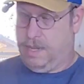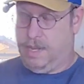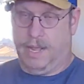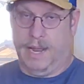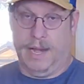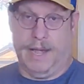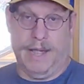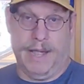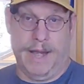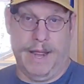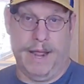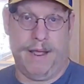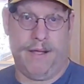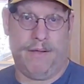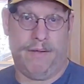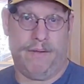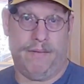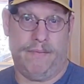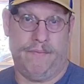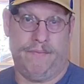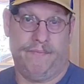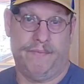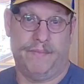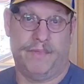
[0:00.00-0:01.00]
And
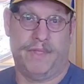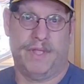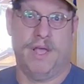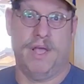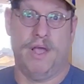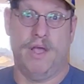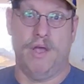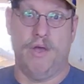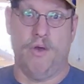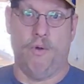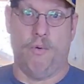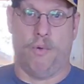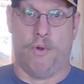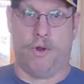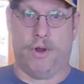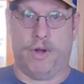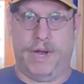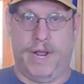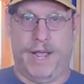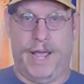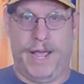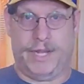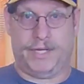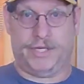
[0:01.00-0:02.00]
now, we're
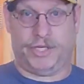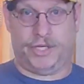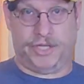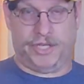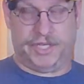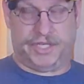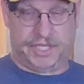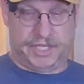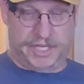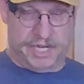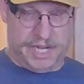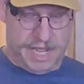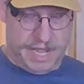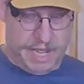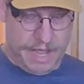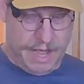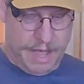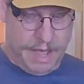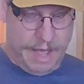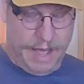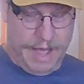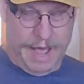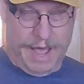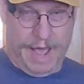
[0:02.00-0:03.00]
going to actually
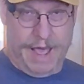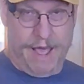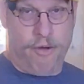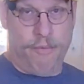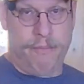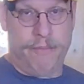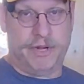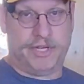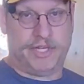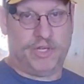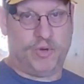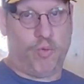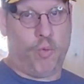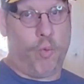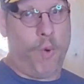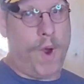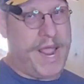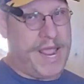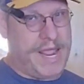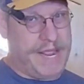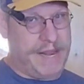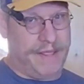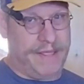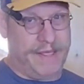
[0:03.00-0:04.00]
see how much
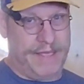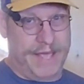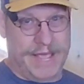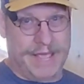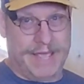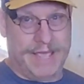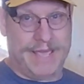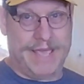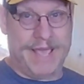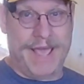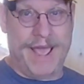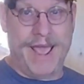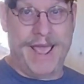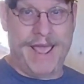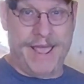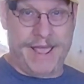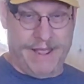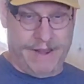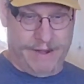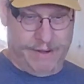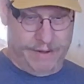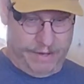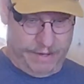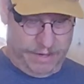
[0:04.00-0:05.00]
weight they
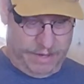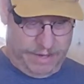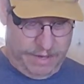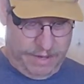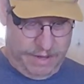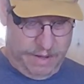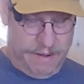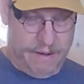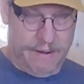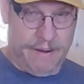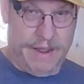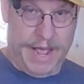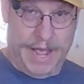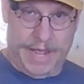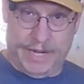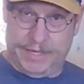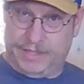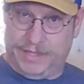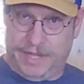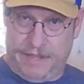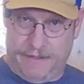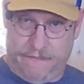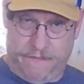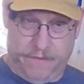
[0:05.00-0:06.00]
gained as they